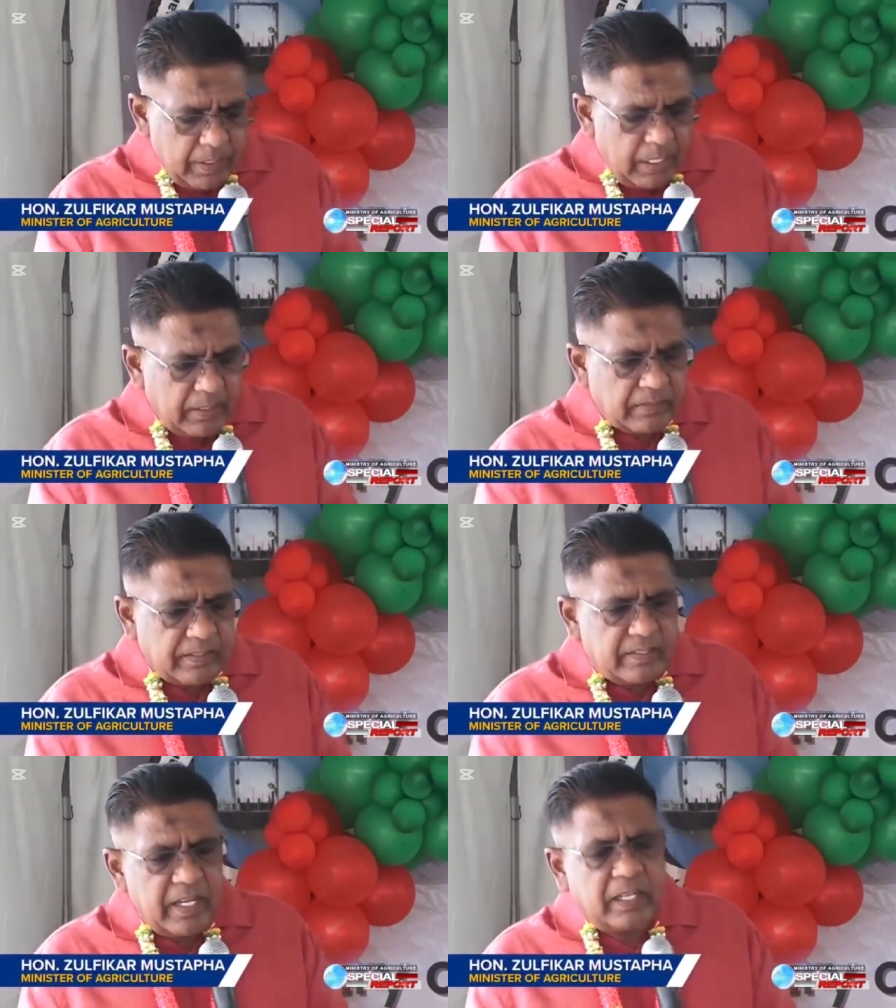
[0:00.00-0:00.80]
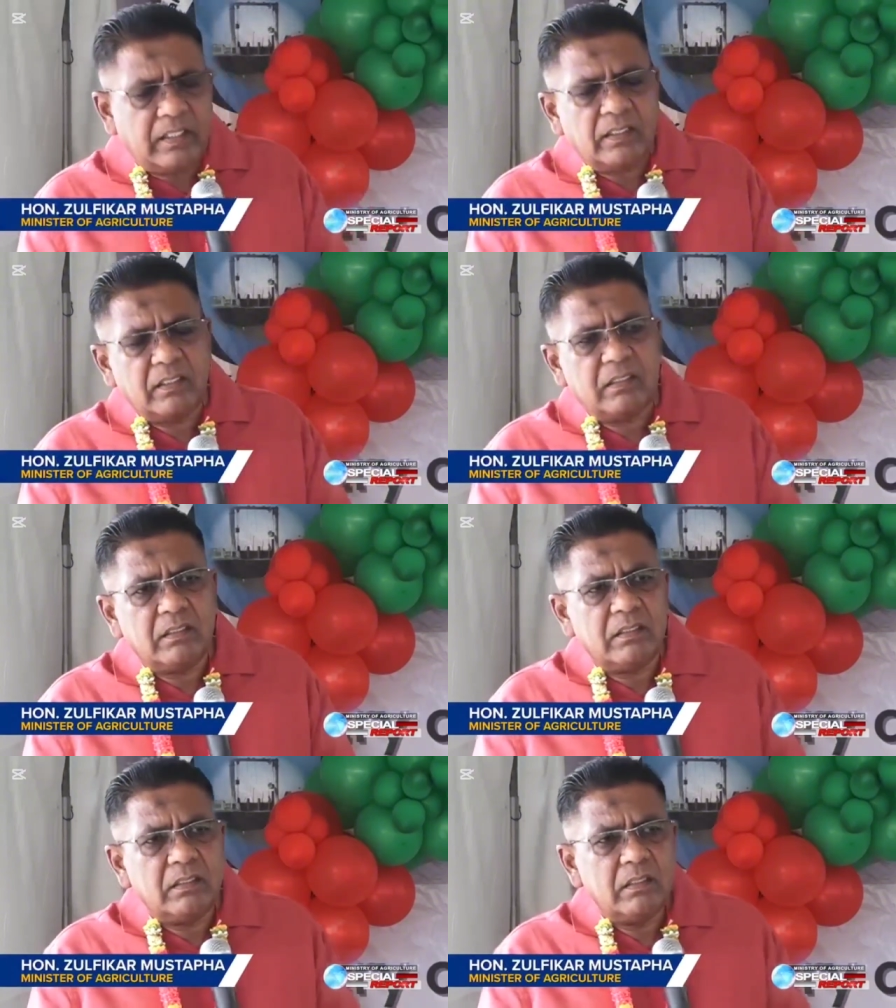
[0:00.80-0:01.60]
And as I said,
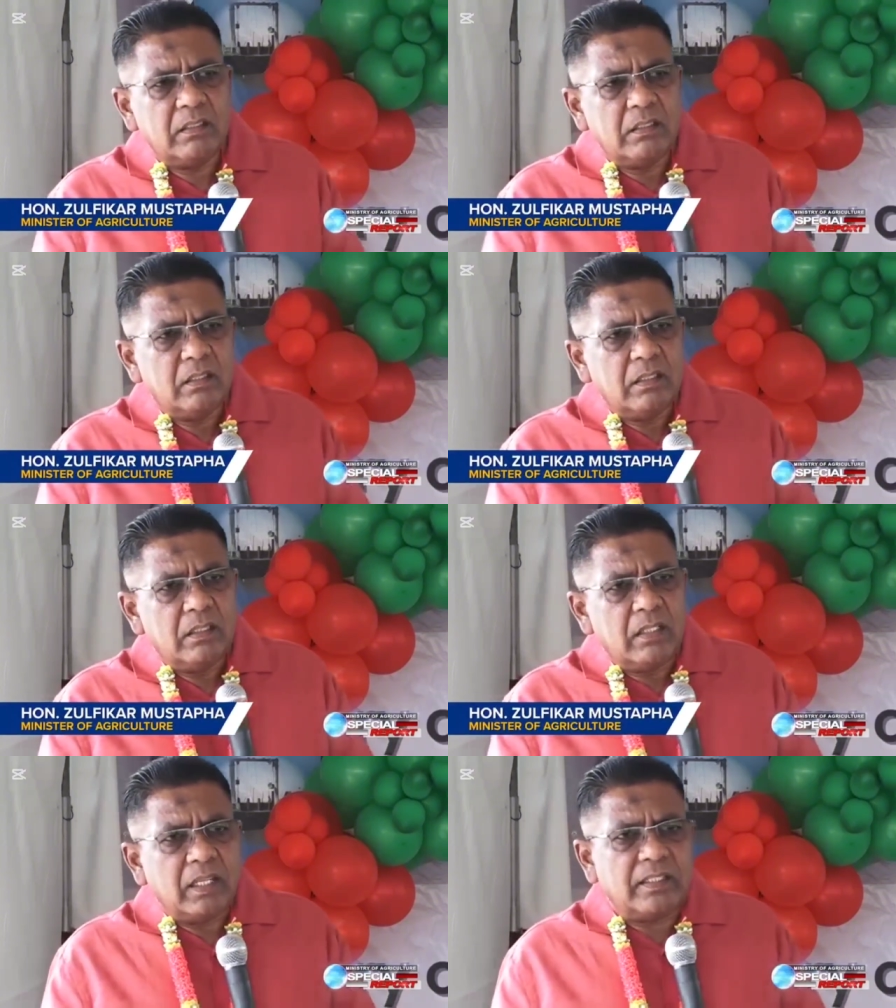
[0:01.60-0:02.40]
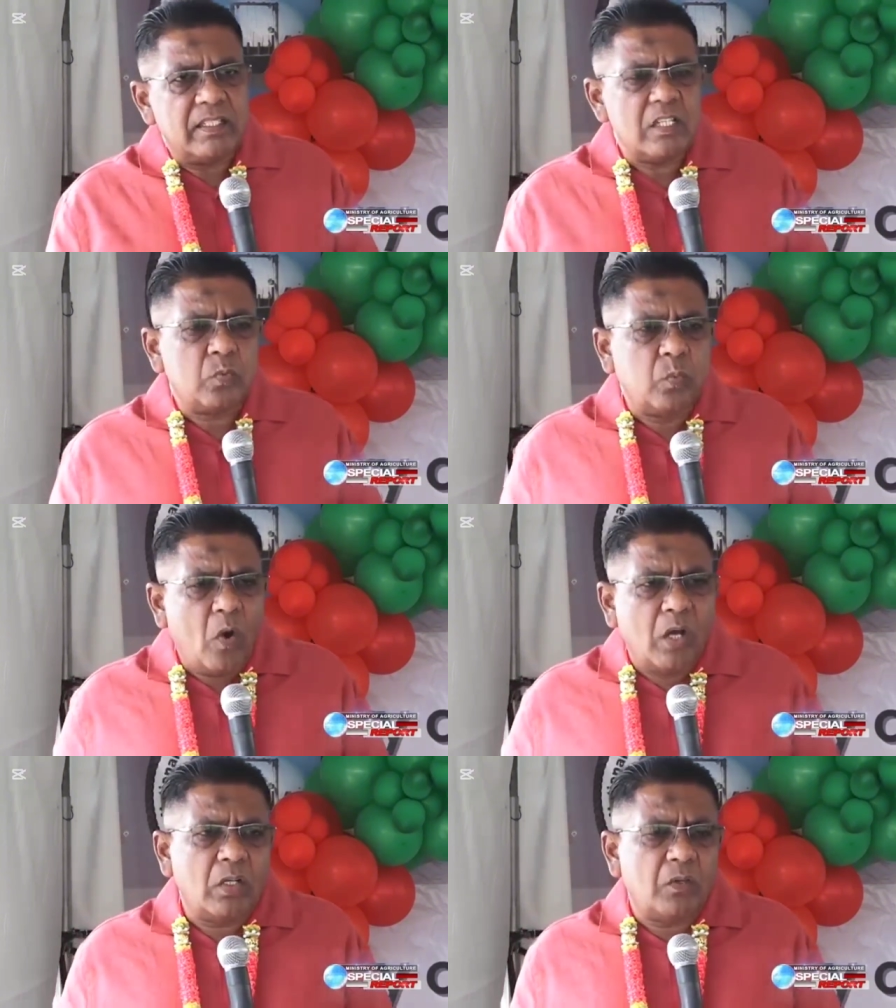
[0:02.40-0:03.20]
that this is
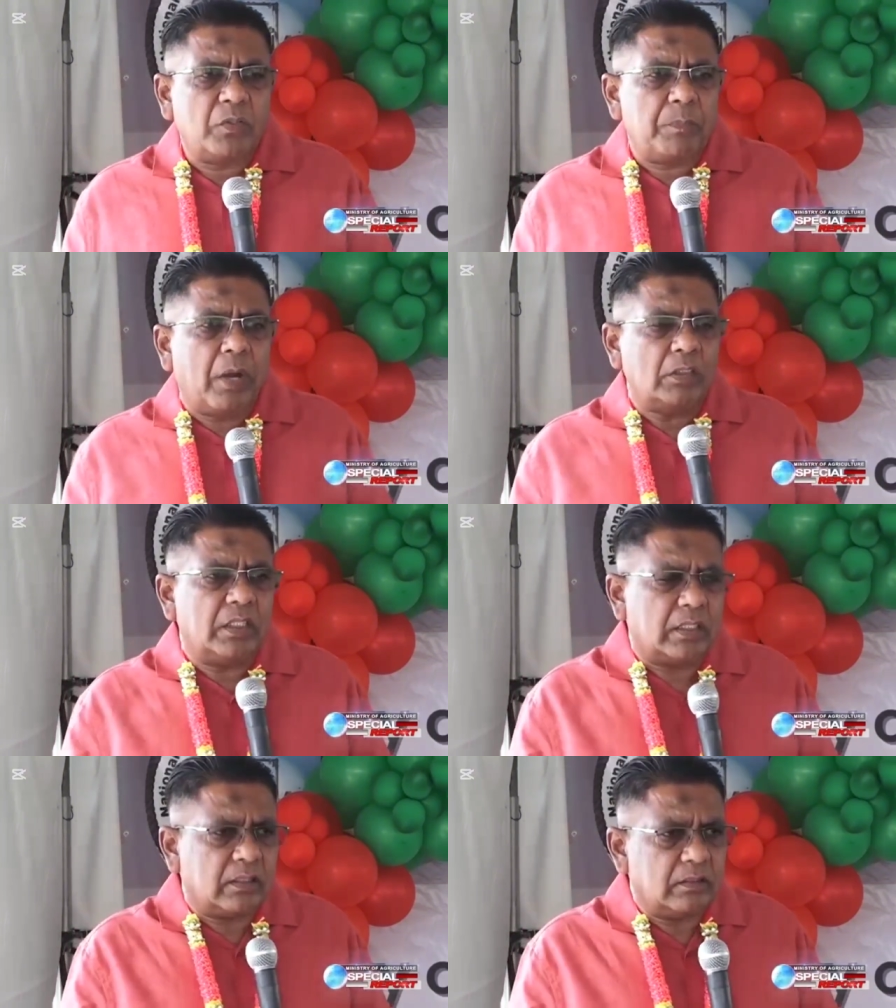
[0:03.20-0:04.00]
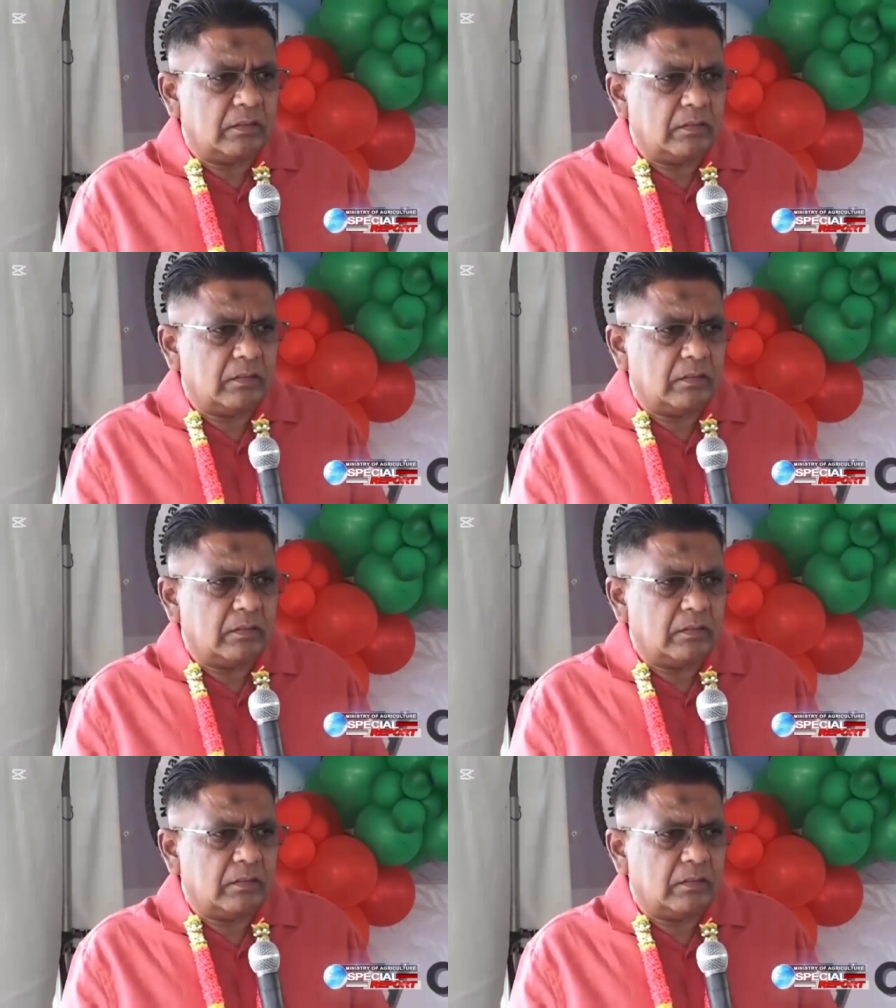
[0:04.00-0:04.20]
one of the projects